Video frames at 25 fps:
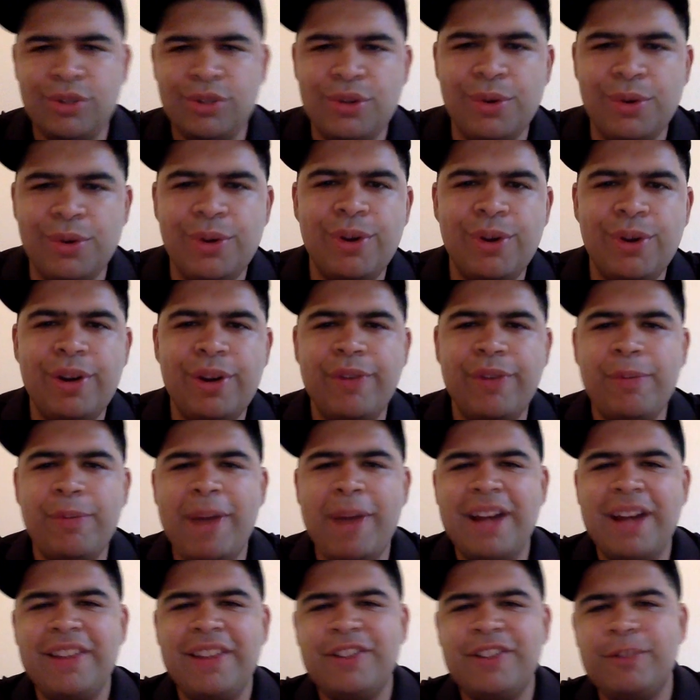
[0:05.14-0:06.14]
going on,
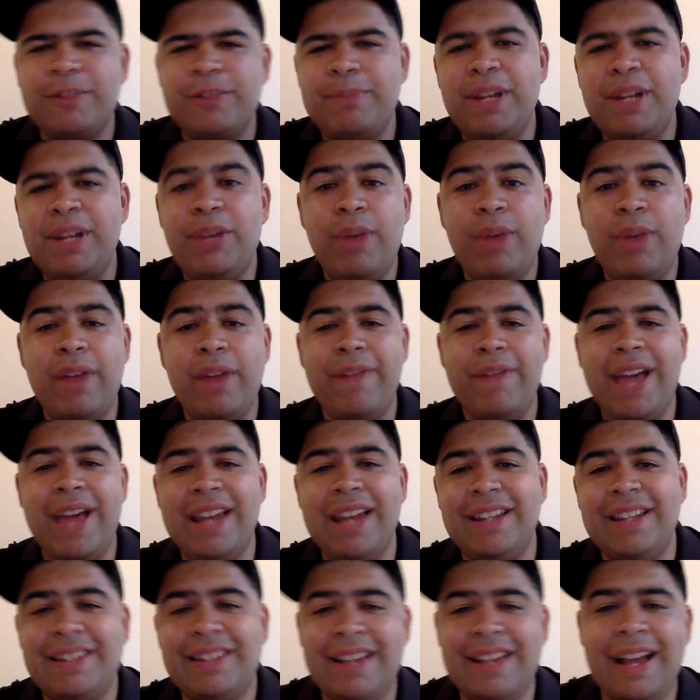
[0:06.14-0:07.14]
everybody? This is Billy Ray
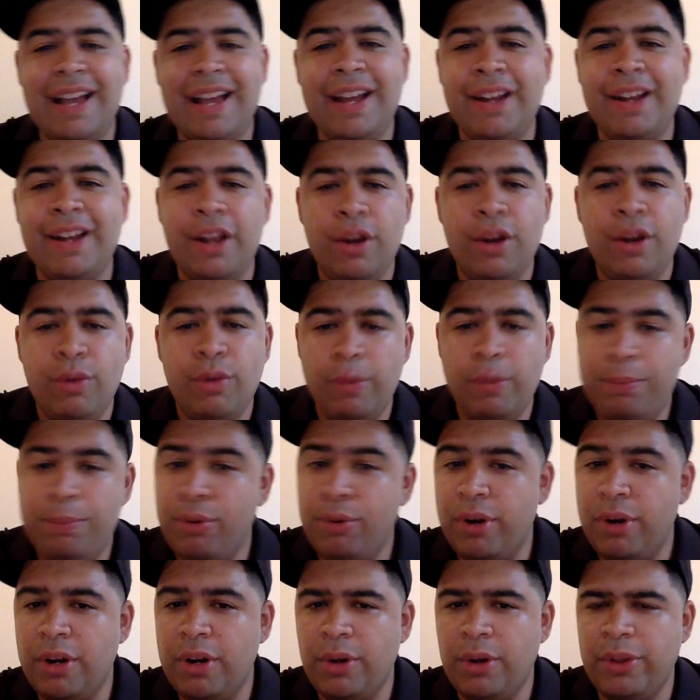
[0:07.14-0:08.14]
Valentine
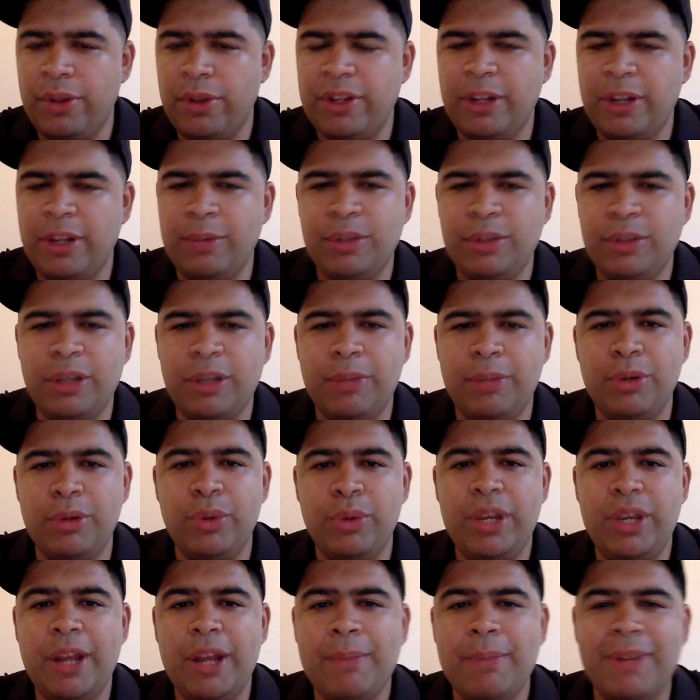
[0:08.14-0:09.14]
reporting on the
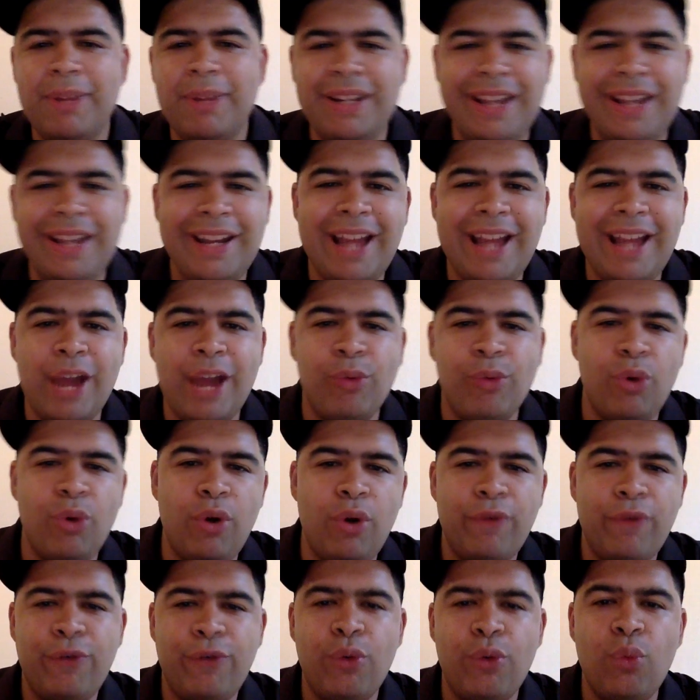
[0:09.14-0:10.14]
WWE and Monday Night
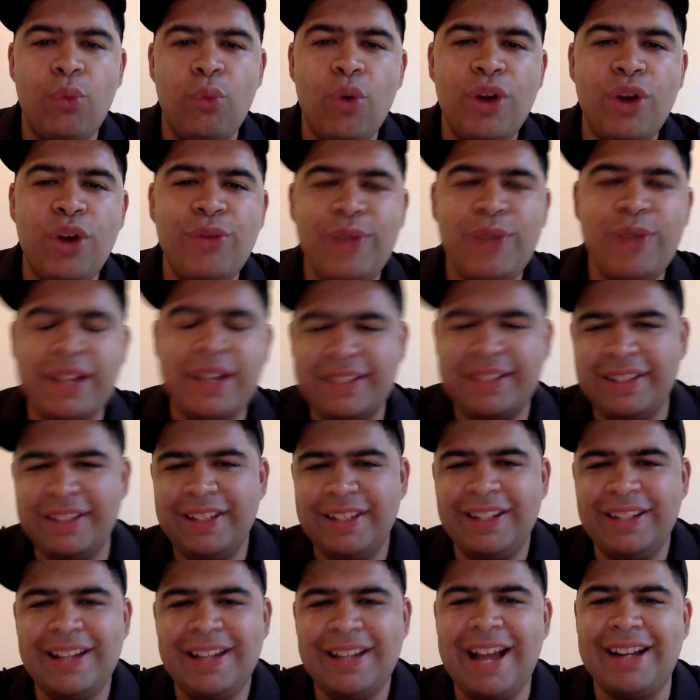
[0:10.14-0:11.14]
Raw for
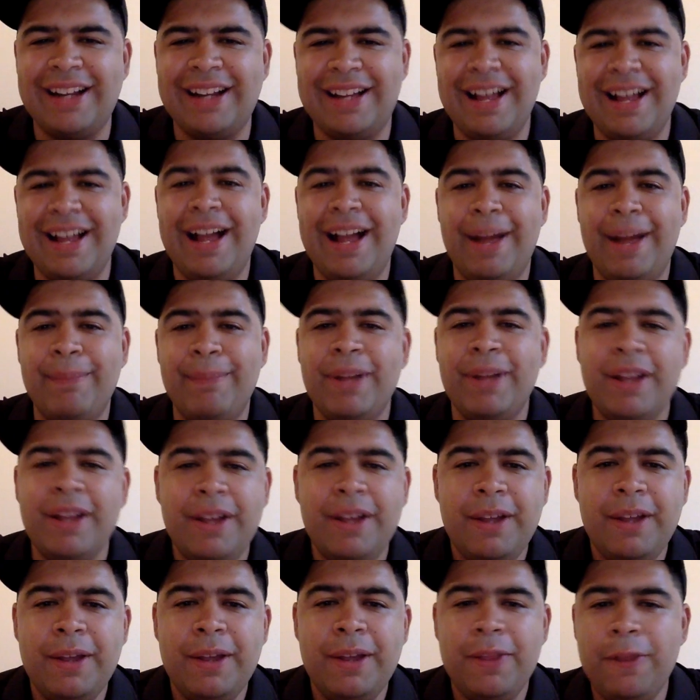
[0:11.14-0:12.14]
OneWrestling.com.
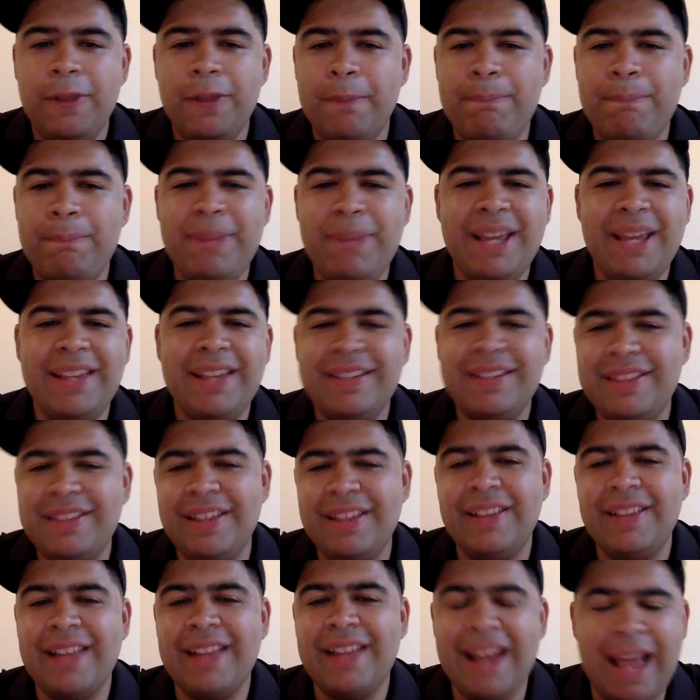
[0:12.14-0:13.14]
The biggest
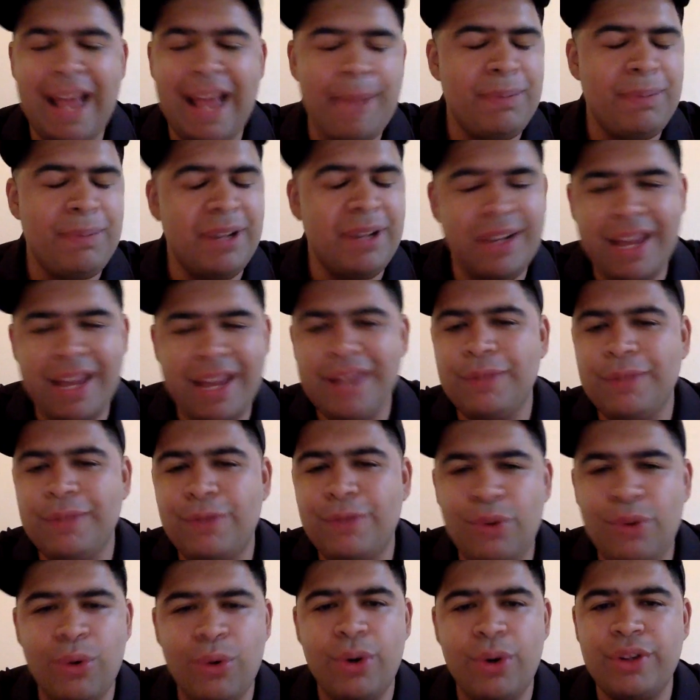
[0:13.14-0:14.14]
thing that happened tonight,
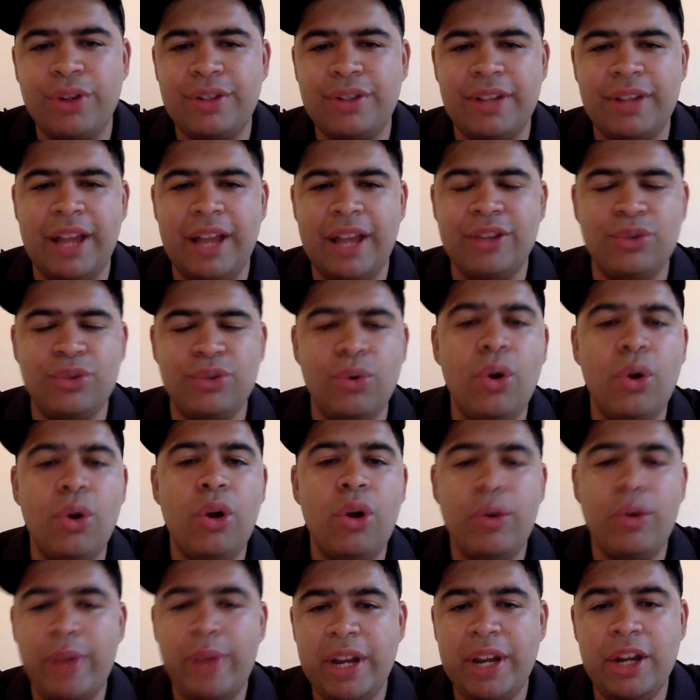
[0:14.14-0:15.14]
of course, as you all
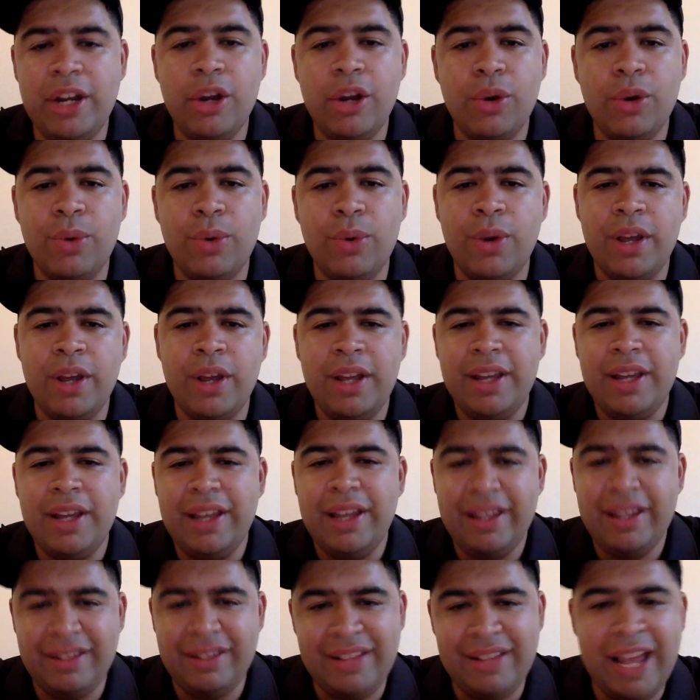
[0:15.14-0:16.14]
already know,
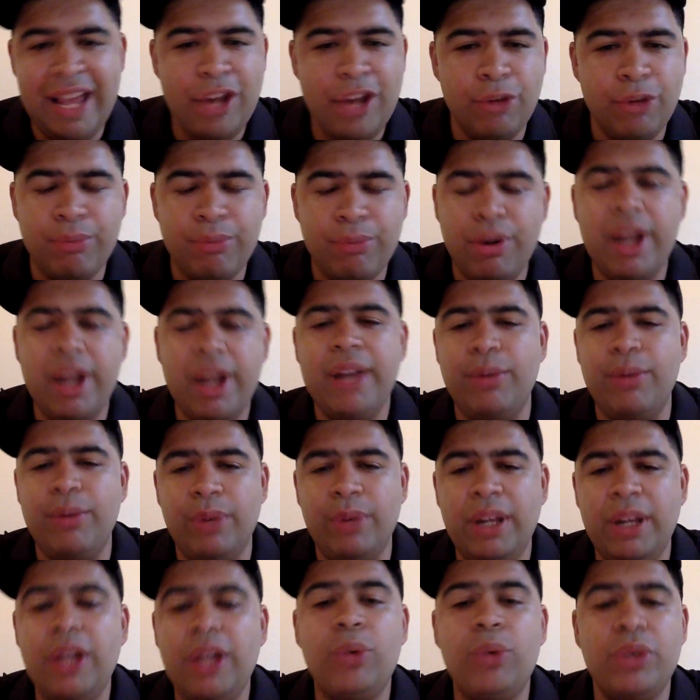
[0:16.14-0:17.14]
is Daniel Bryan
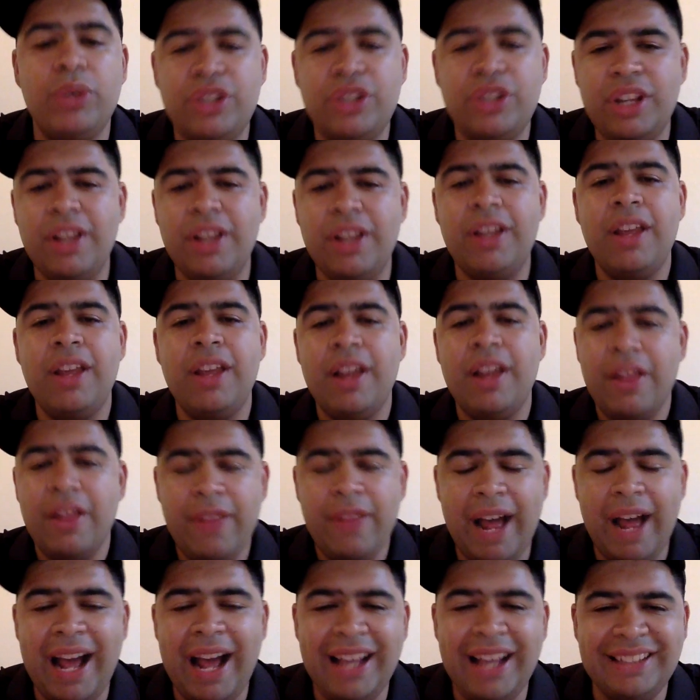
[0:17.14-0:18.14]
relinquishing
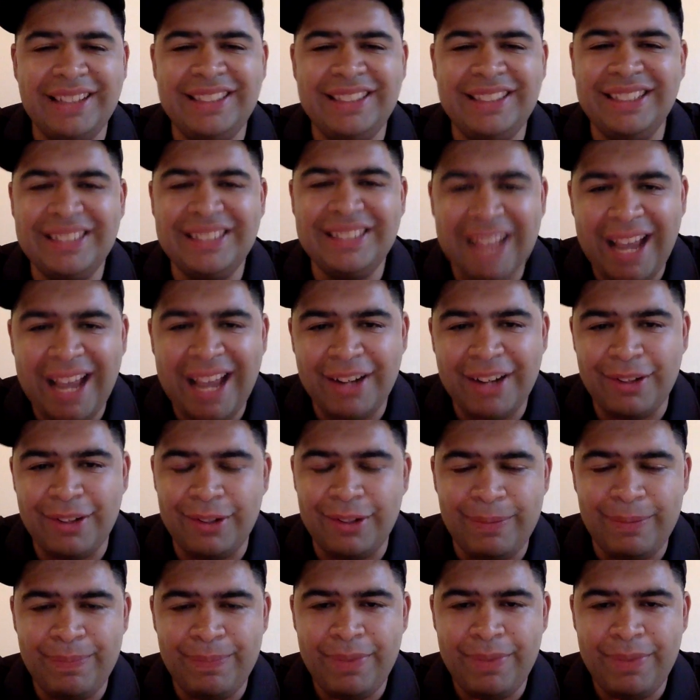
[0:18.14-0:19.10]
the IC title